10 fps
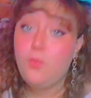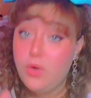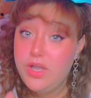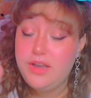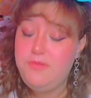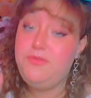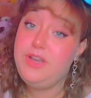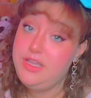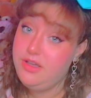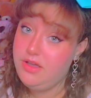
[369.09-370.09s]
What kind of
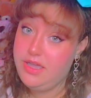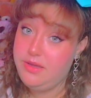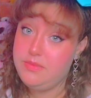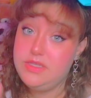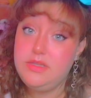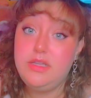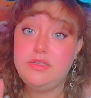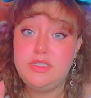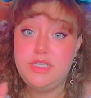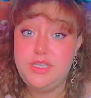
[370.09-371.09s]
video games
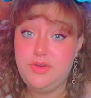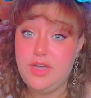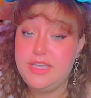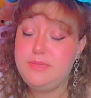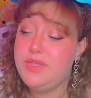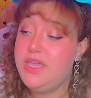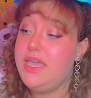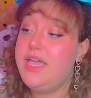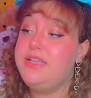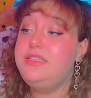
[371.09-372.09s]
did you guys play
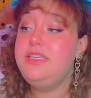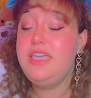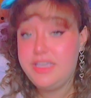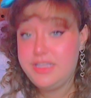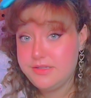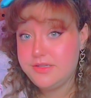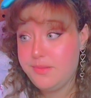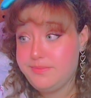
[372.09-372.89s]
as kids?